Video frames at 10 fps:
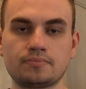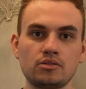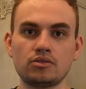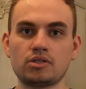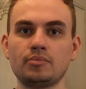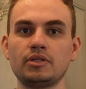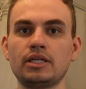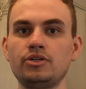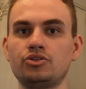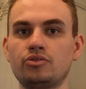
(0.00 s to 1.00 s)
So something
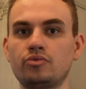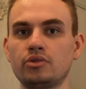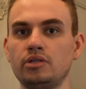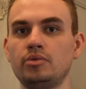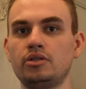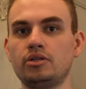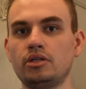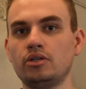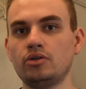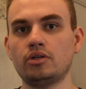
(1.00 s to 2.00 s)
that you should really be
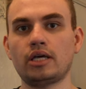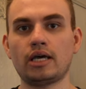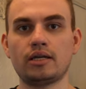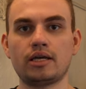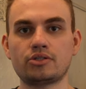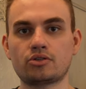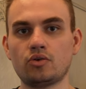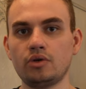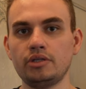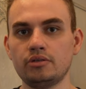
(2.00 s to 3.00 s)
getting good at as a
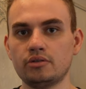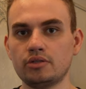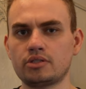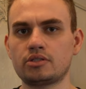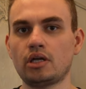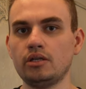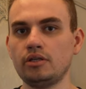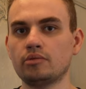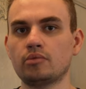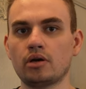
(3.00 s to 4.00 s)
coin dealer is
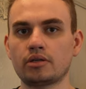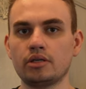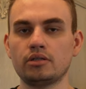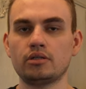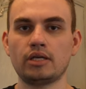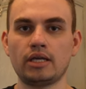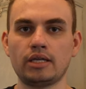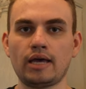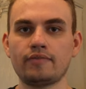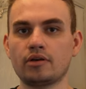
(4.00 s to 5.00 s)
studying the market and
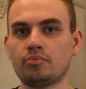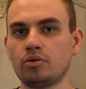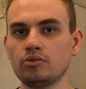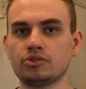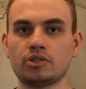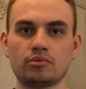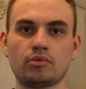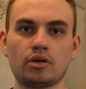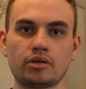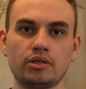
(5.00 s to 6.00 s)
having a pulse on the
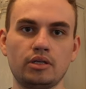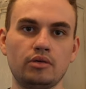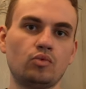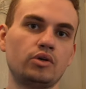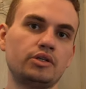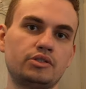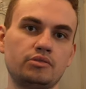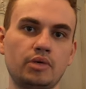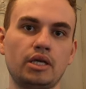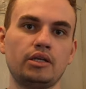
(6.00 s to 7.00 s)
market and what it's
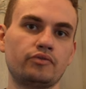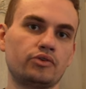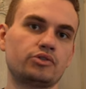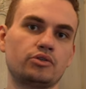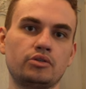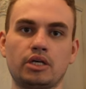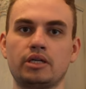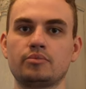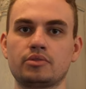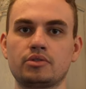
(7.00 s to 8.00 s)
demanding for certain
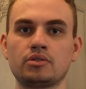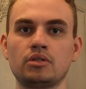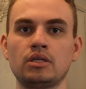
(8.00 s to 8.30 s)
items.